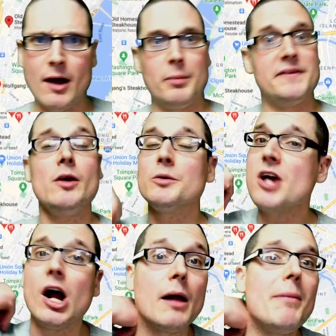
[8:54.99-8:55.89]
but they don't
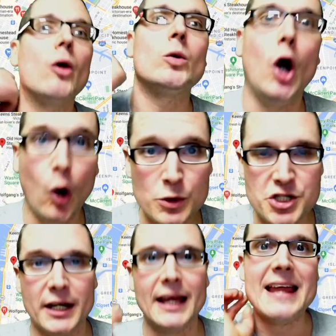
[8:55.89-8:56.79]
talk about
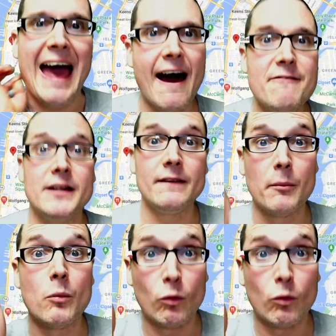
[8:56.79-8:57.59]
coaching and having them